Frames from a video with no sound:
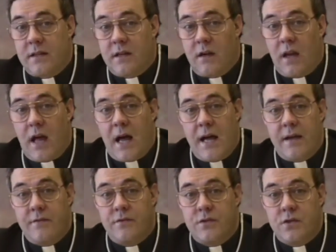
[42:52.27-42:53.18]
their
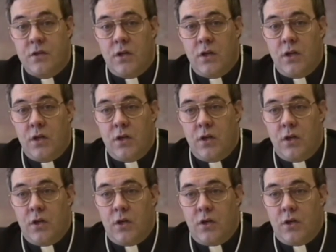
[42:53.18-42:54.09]
lives
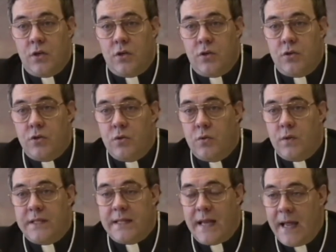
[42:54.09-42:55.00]

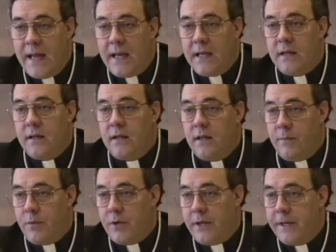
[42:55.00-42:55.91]
to attain
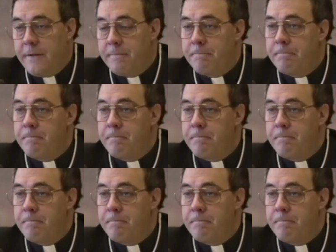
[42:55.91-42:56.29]
liberty.